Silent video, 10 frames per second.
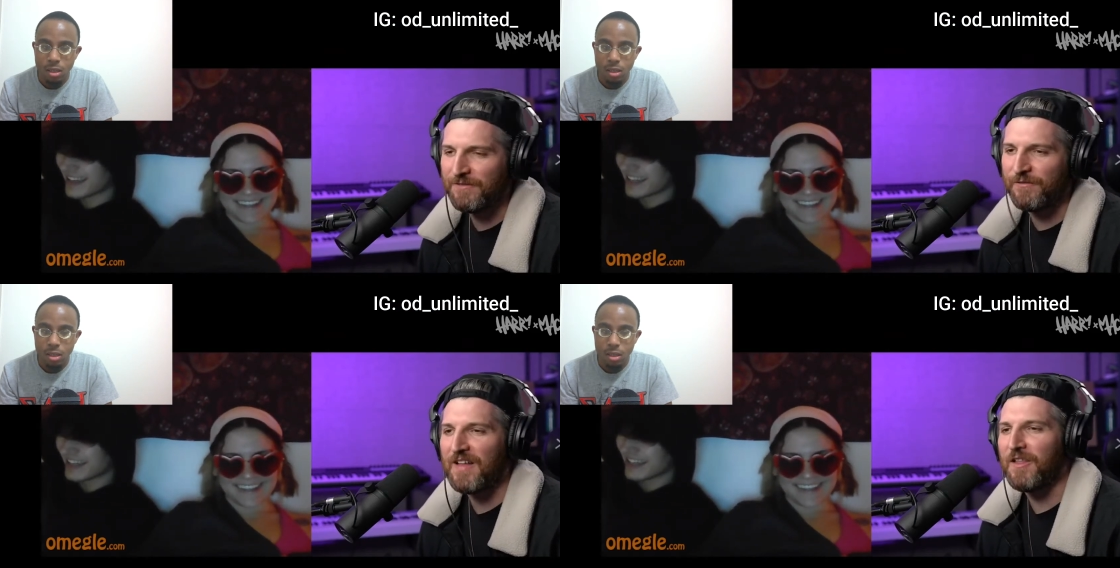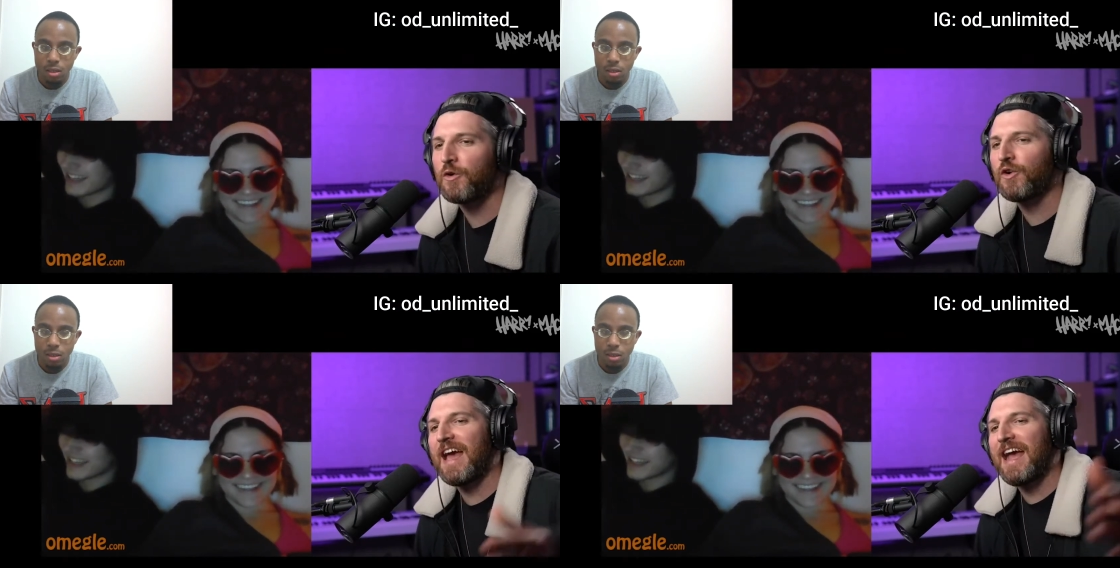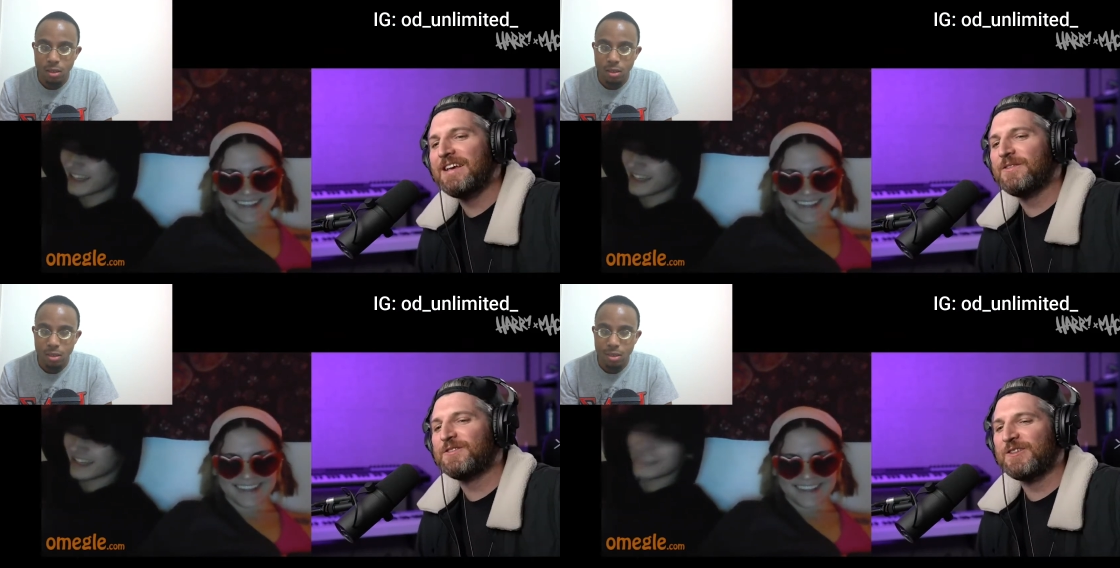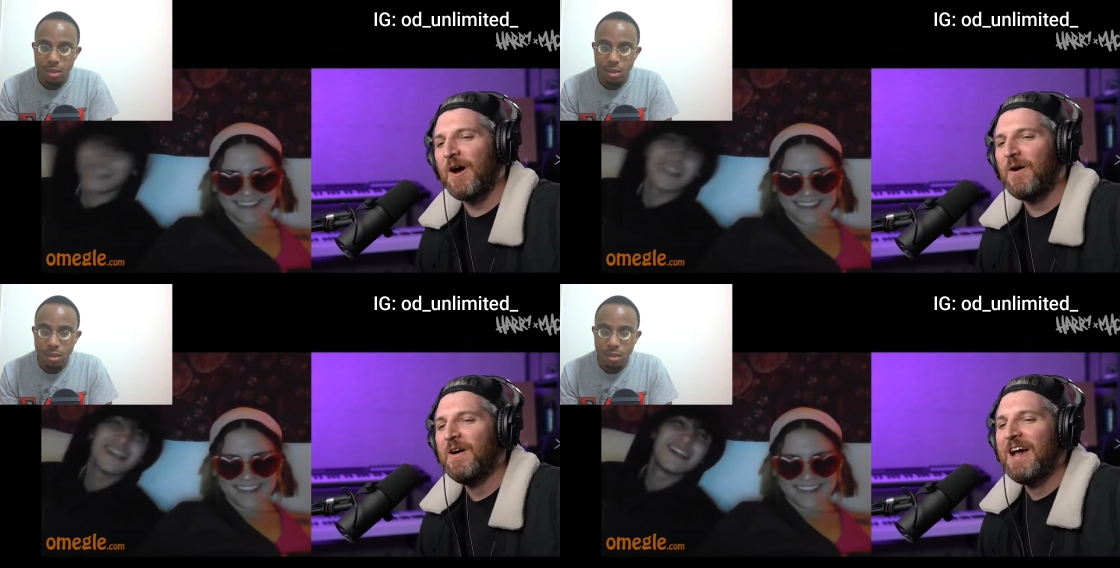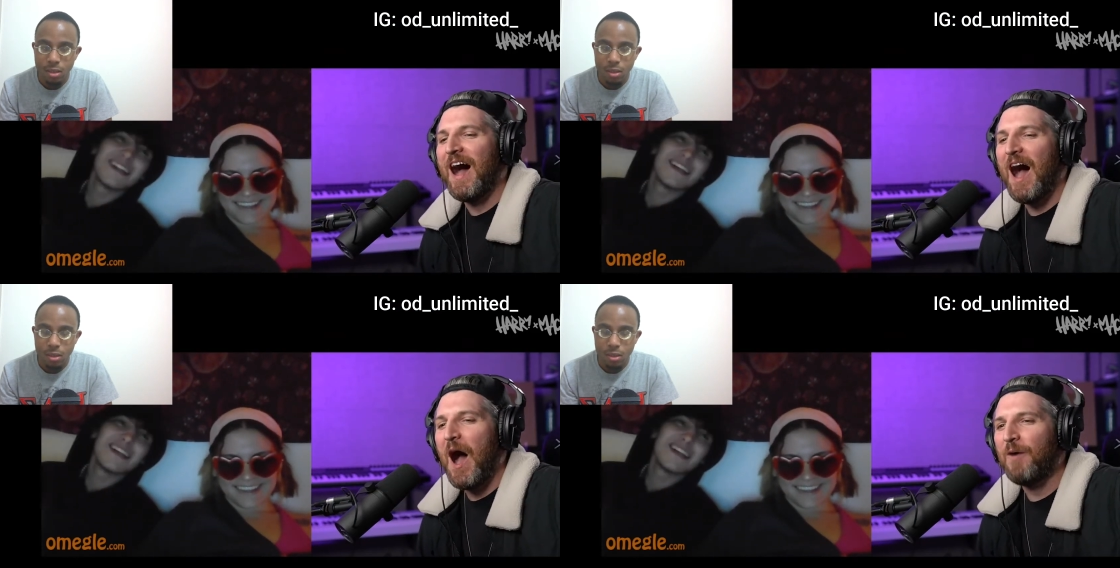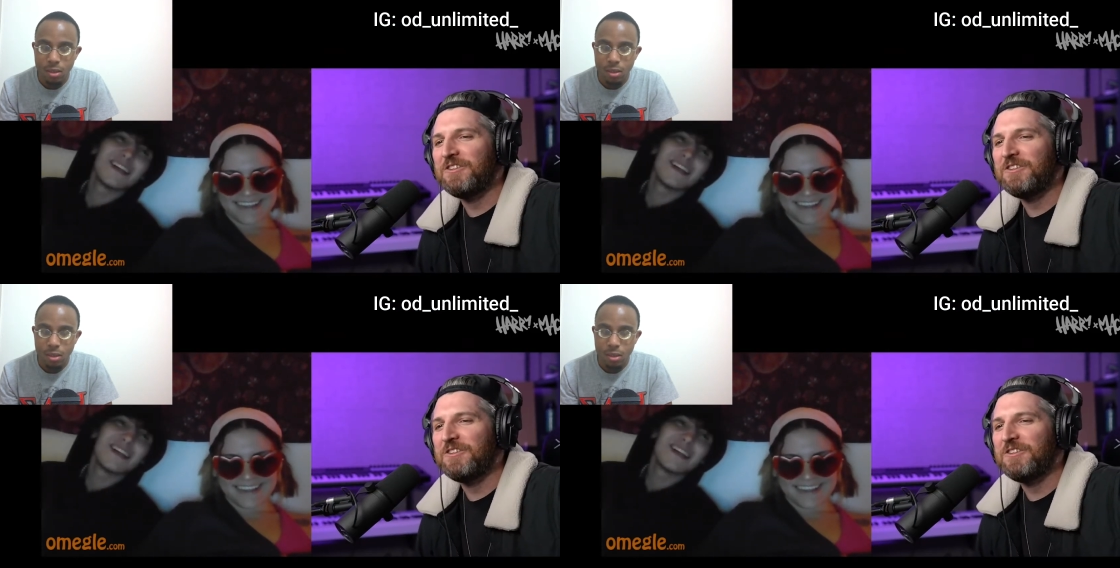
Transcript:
Speaker 1: fellow creatives, so we'll